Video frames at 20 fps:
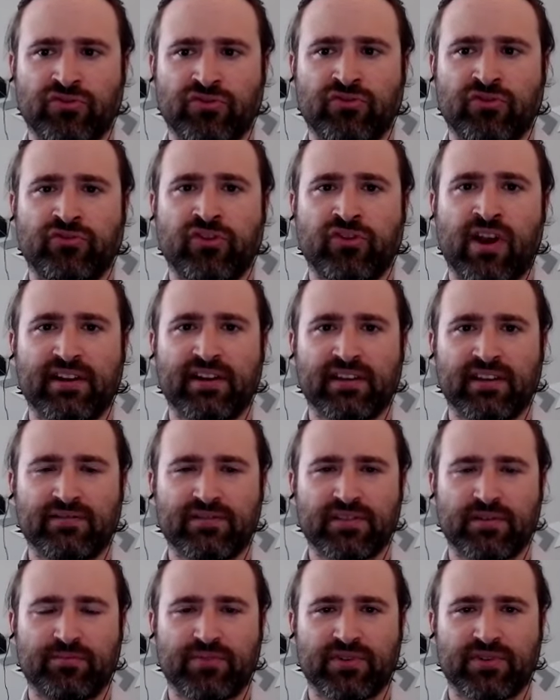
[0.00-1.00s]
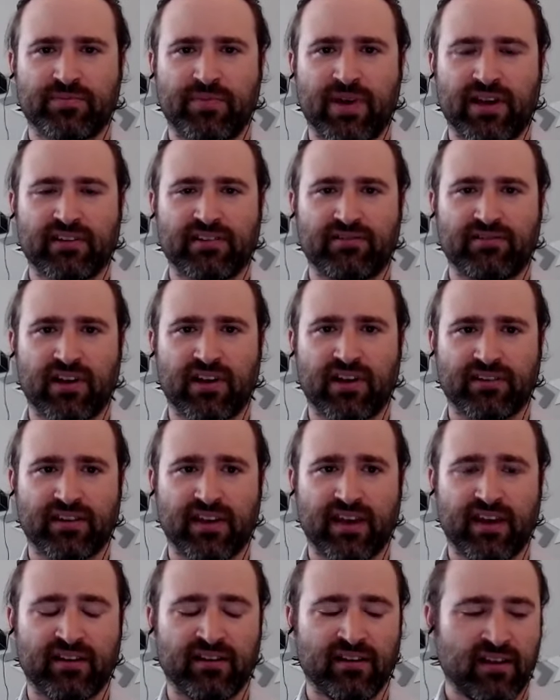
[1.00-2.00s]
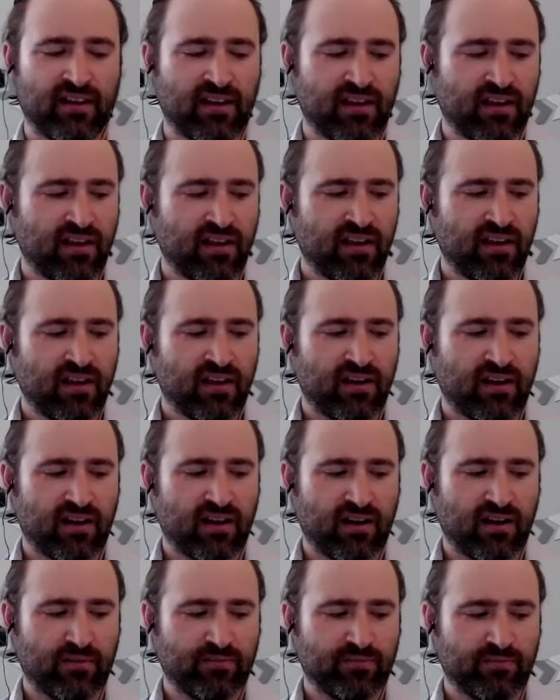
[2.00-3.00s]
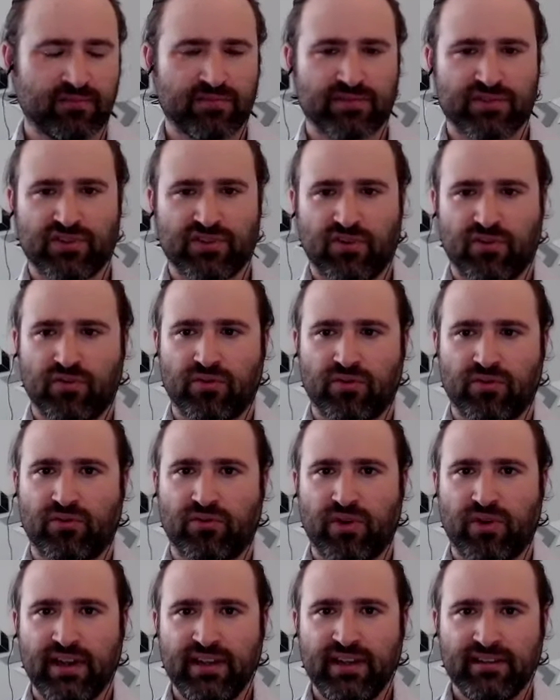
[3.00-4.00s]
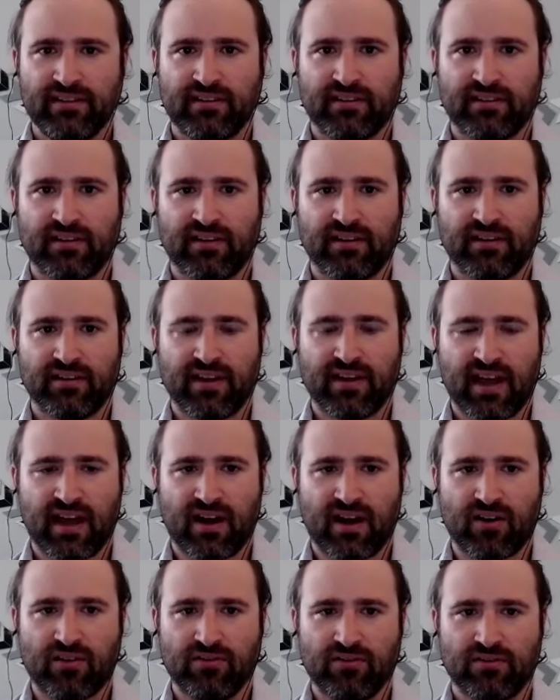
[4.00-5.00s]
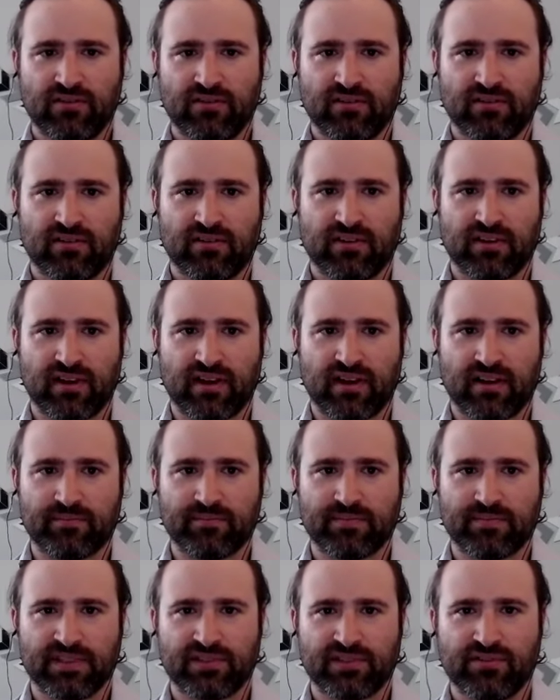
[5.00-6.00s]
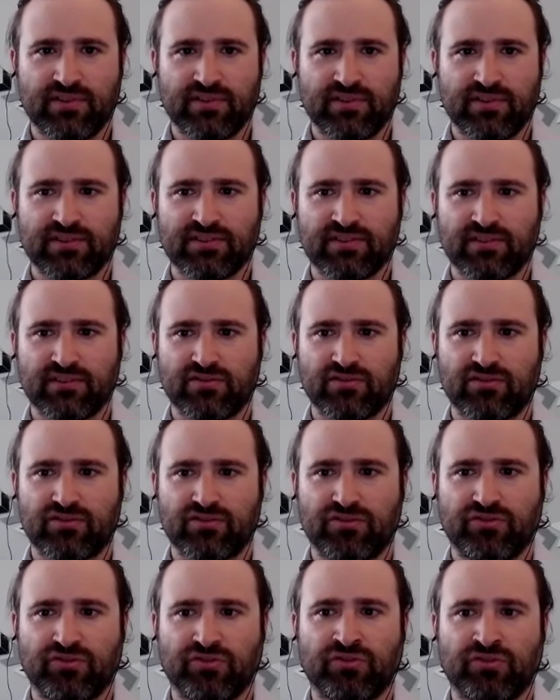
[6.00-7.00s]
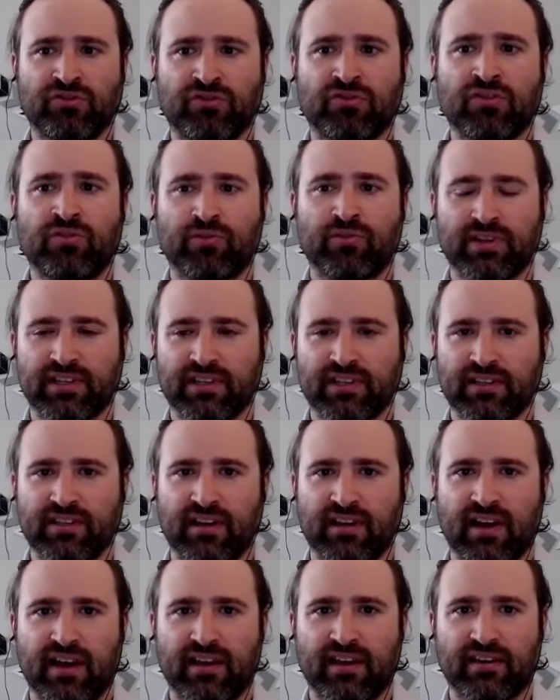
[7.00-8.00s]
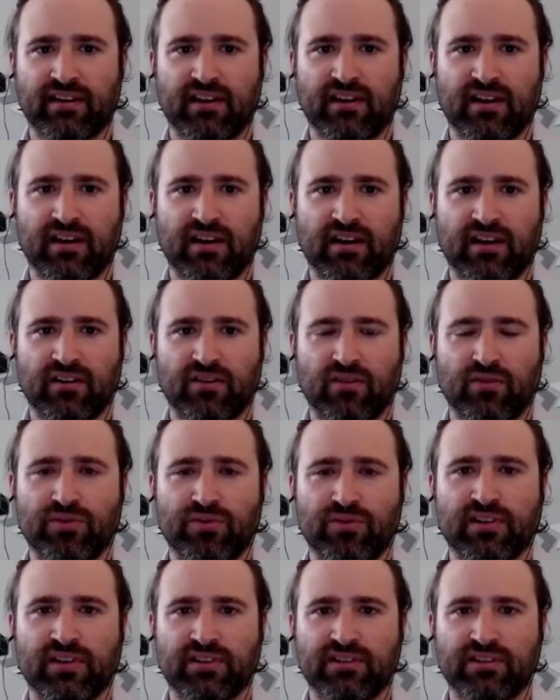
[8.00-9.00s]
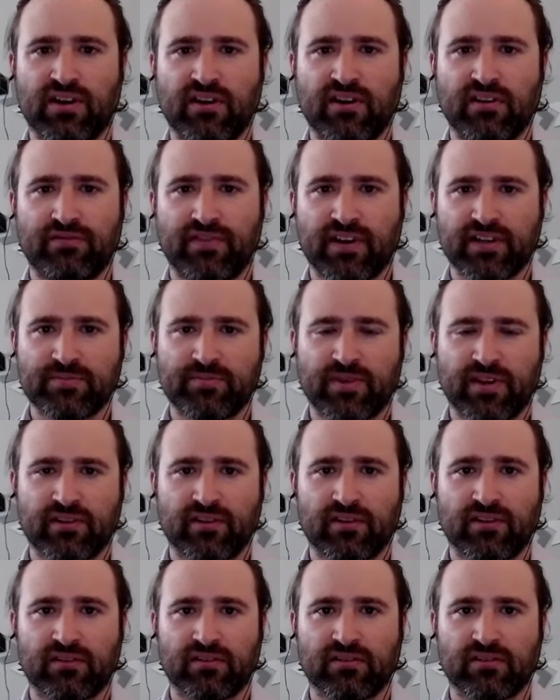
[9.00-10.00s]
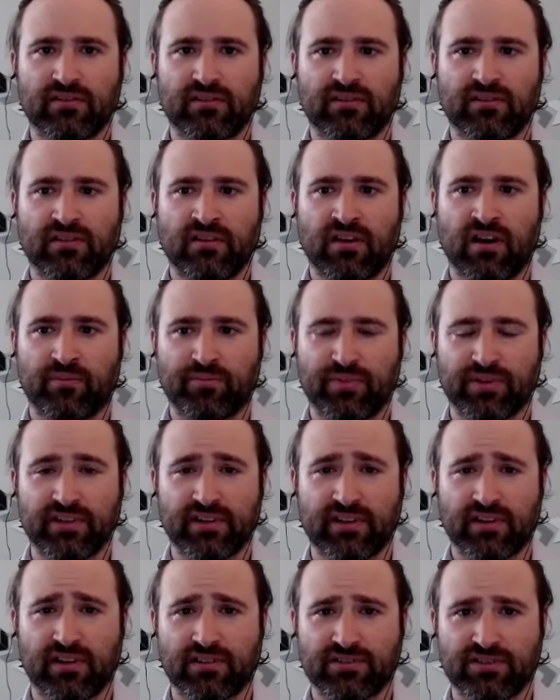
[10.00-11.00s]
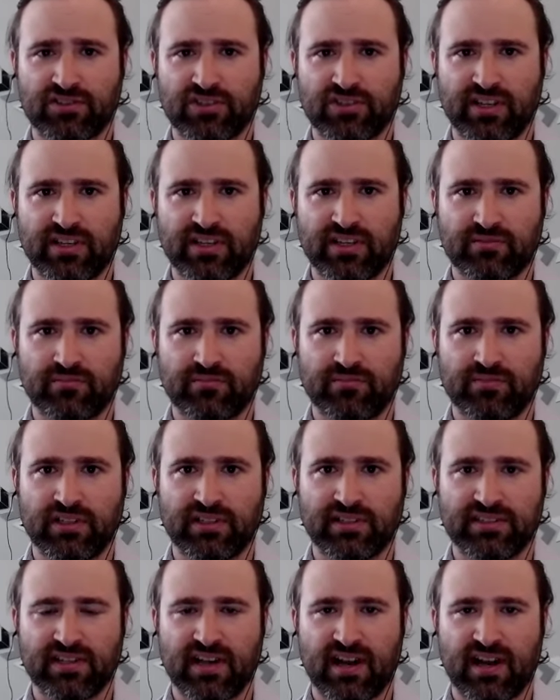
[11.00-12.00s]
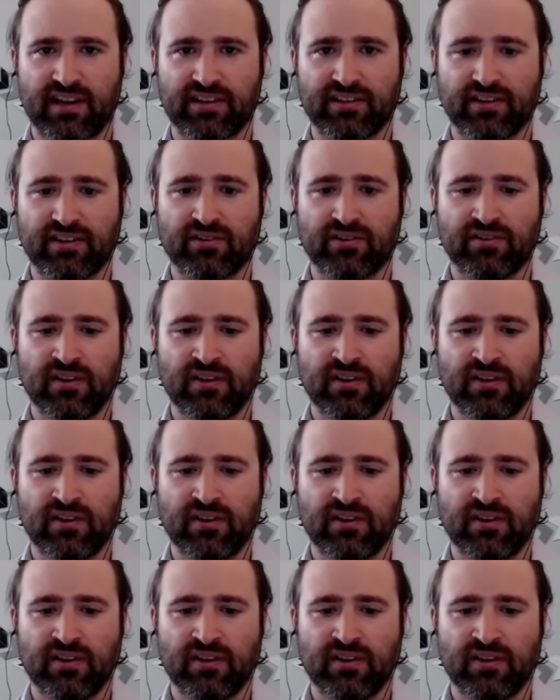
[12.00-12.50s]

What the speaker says: try to give some perspective on that. So right now, in 2020, I own a guitar effects pedal company called Chase Bliss Audio.